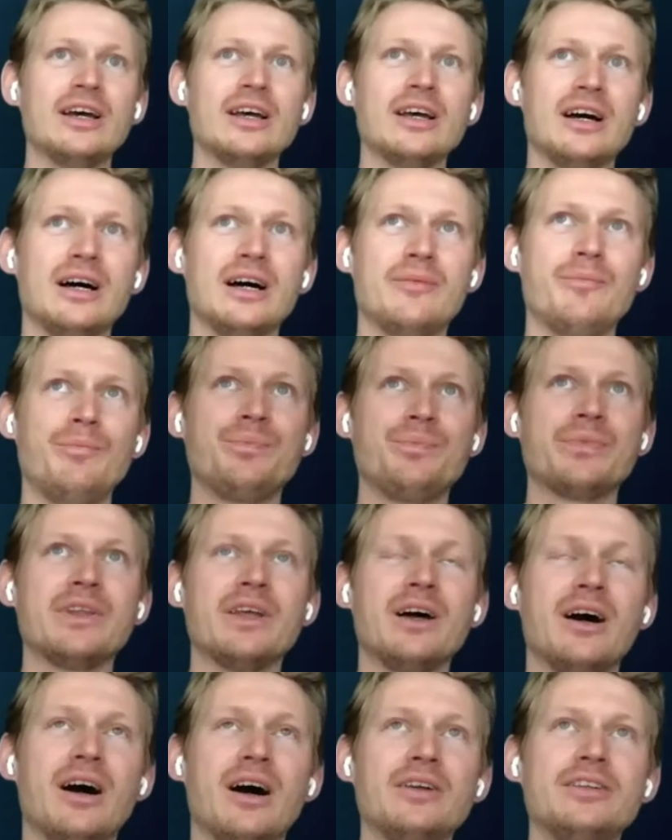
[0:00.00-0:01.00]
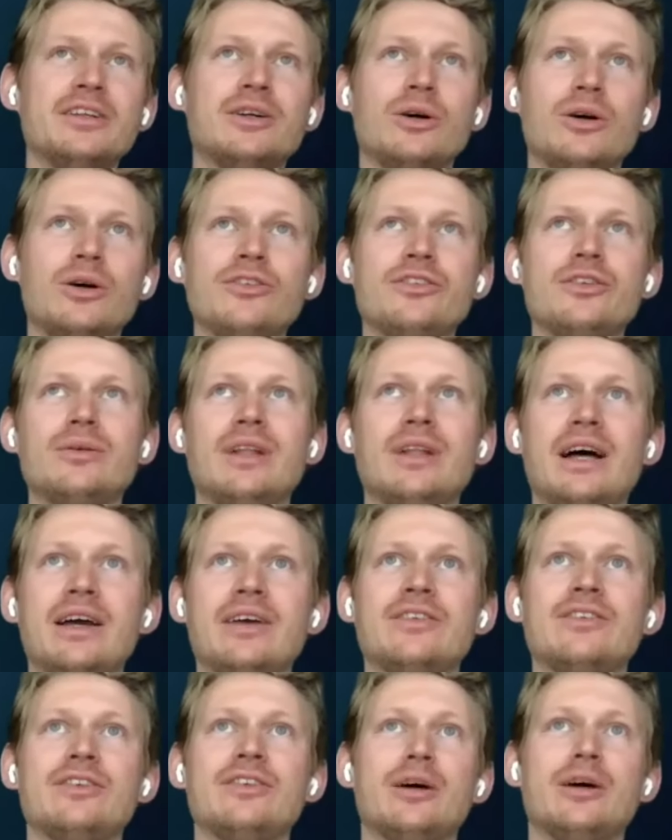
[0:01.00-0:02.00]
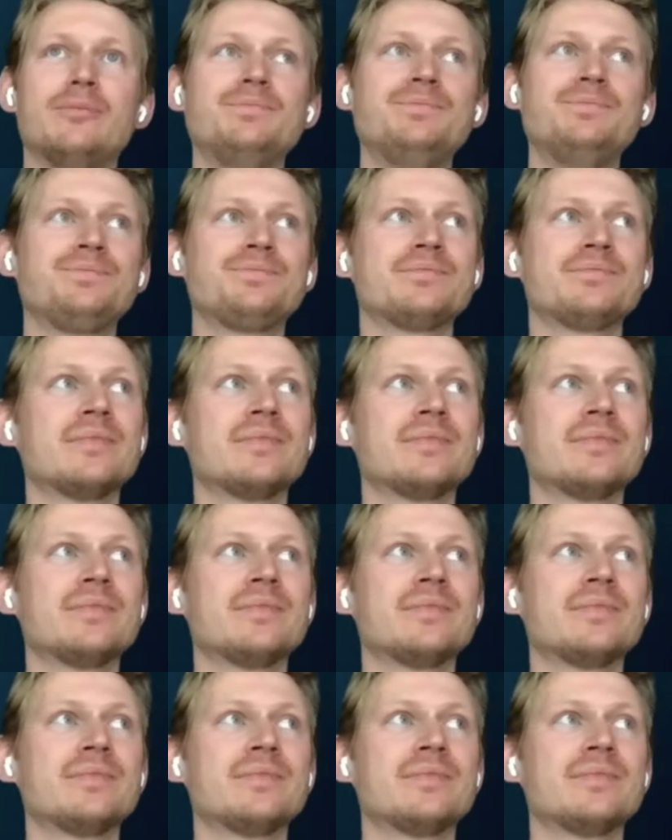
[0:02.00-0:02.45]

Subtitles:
are there also like some